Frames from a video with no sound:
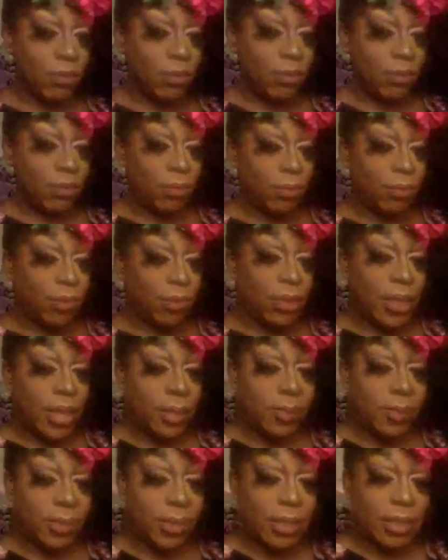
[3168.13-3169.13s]
Ooh, look how
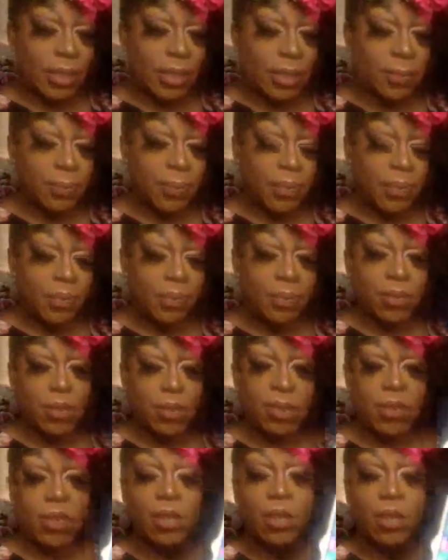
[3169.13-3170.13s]
pretty these pictures are.